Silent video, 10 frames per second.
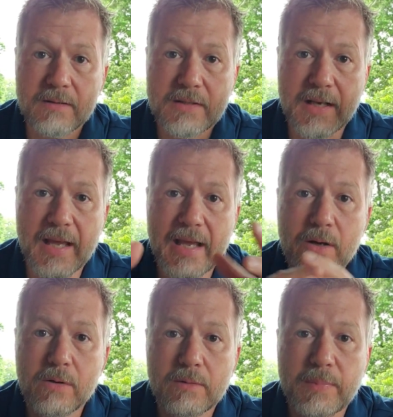
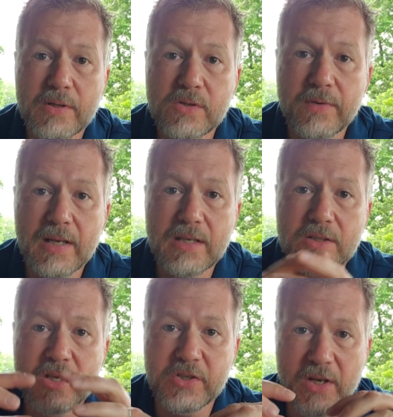Today, Pennsylvania,
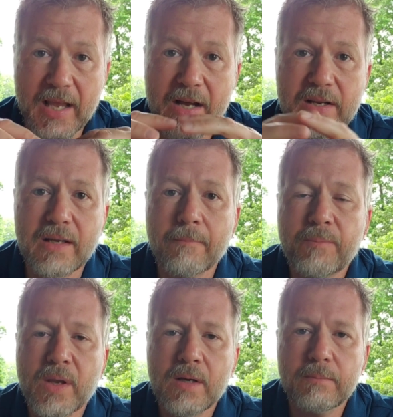Chester County
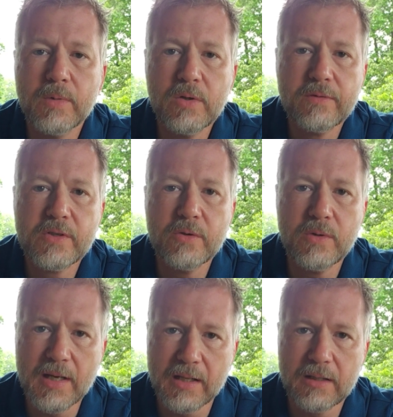moved to
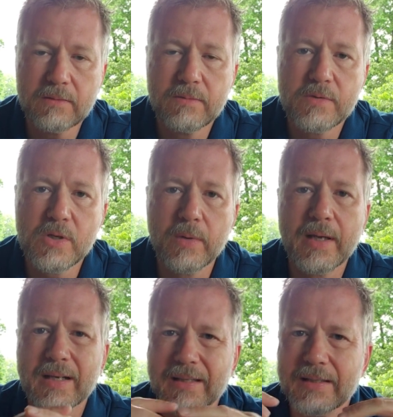yellow, so we're
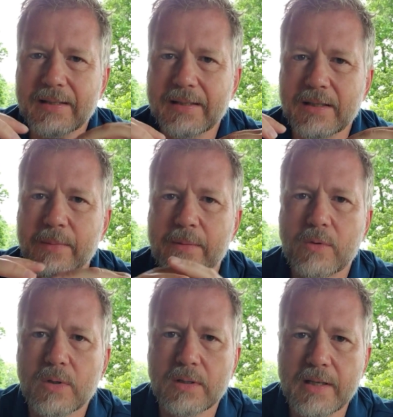getting a little bit
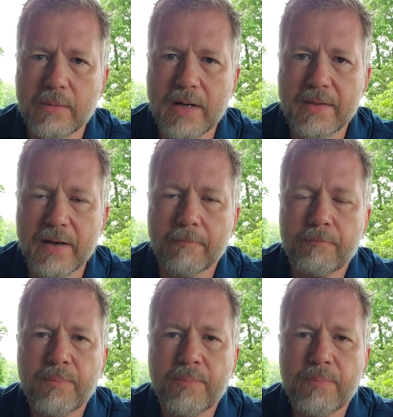more leeway there.